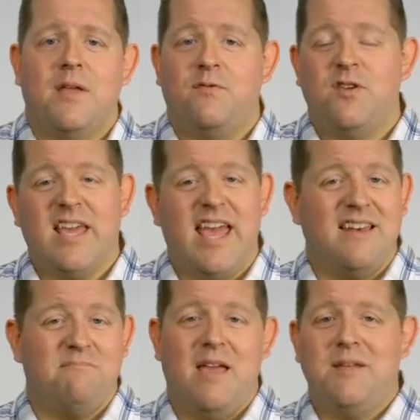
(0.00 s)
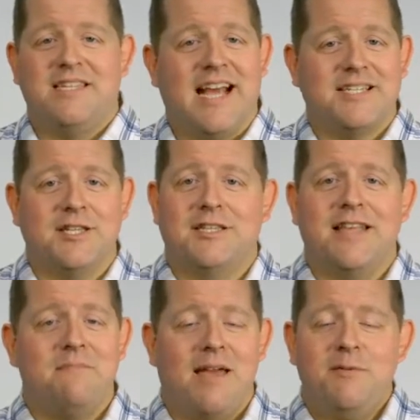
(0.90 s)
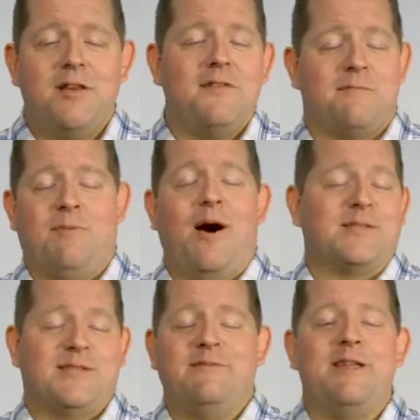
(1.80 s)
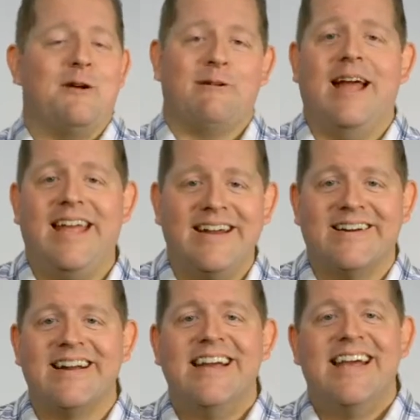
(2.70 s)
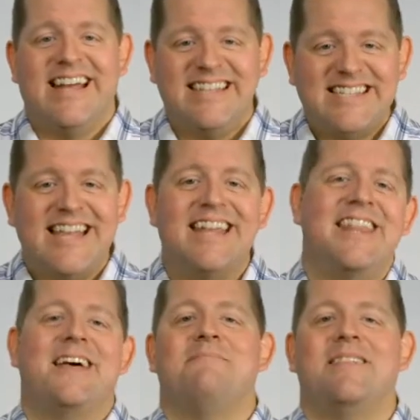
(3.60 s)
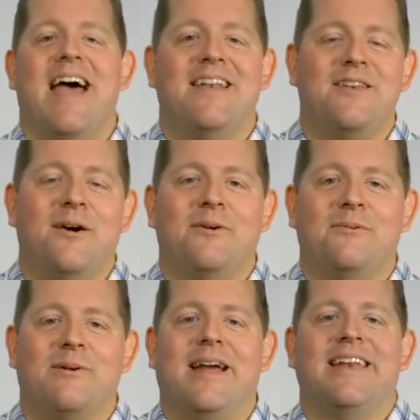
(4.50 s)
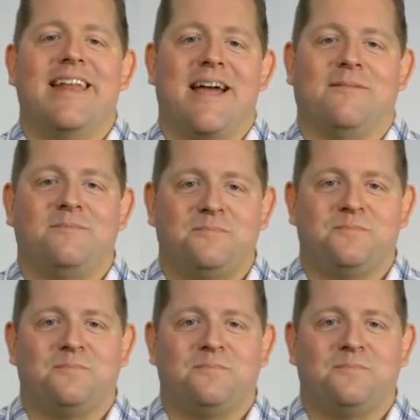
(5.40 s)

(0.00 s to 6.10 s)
If you can, maybe text it to them. Maybe you'd even pause the video right here and send them that note right now.